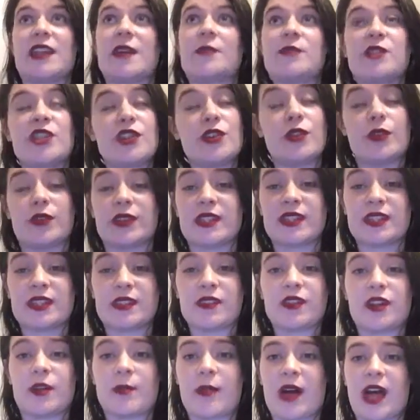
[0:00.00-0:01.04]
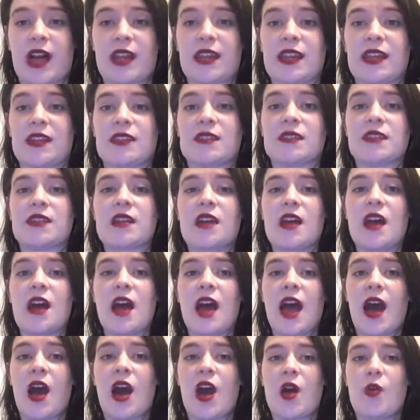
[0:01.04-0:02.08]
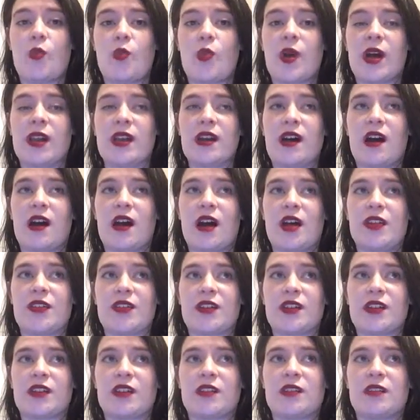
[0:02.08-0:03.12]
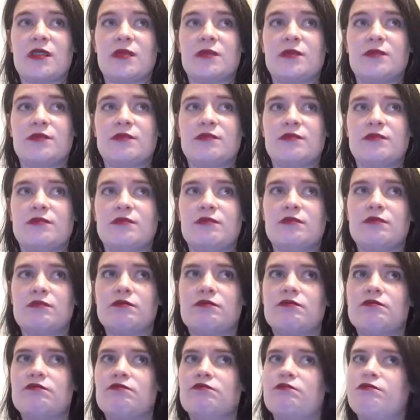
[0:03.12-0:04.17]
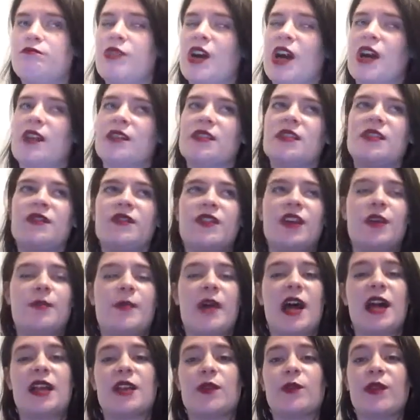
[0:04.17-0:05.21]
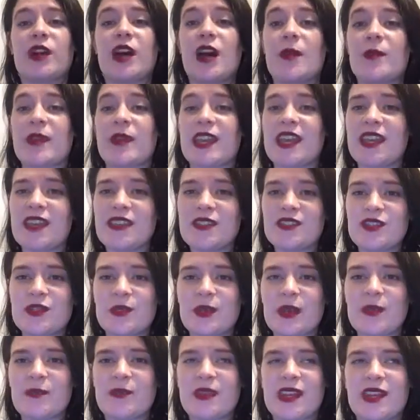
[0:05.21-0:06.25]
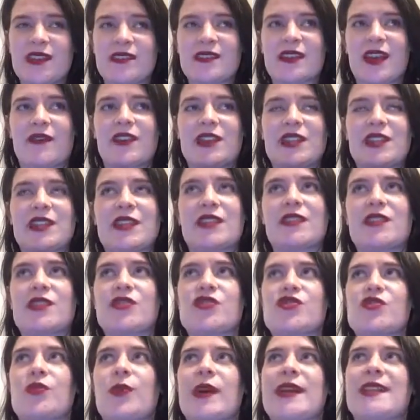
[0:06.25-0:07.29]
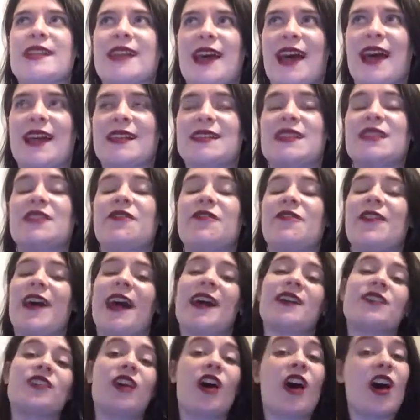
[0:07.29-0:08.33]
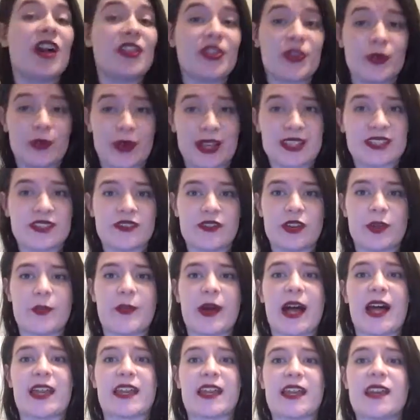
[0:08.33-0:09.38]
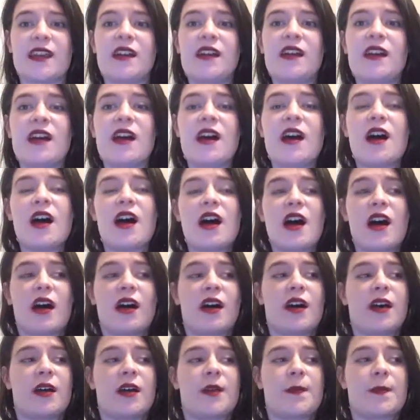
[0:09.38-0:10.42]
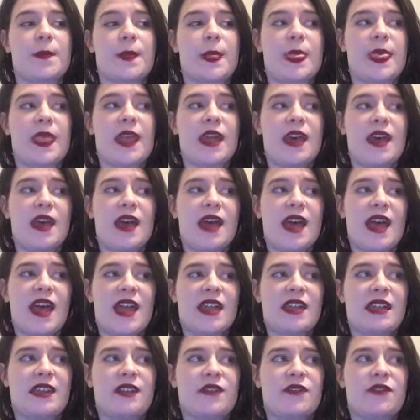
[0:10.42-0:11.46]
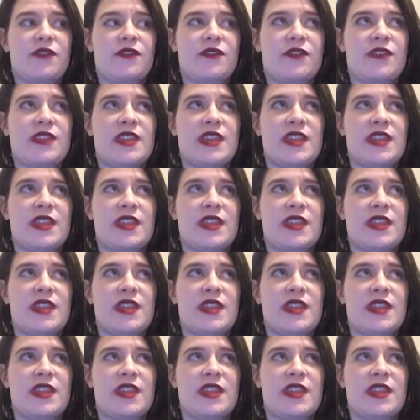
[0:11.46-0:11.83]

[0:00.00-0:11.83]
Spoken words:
them to notice in their bodies what other parts of their body were coming into it, because obviously the joint has an effect on the rest of your body. Um, and if